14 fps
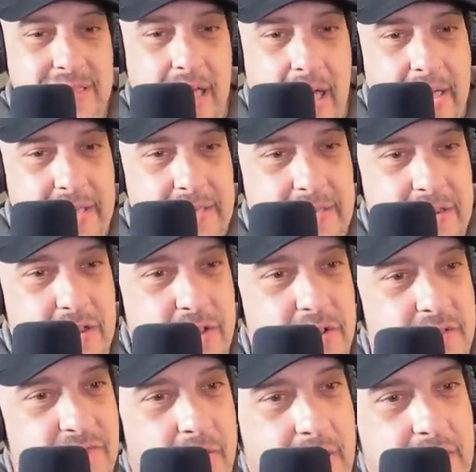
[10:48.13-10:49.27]
lines in
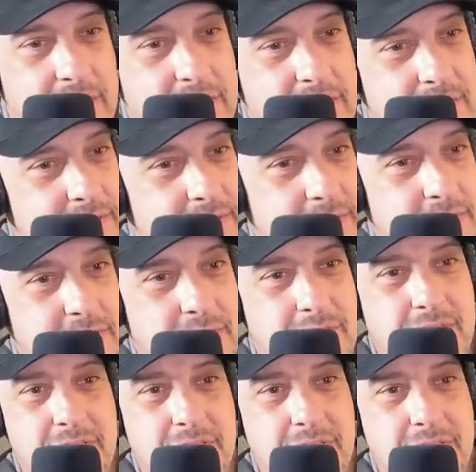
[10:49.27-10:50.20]
Goodfellas is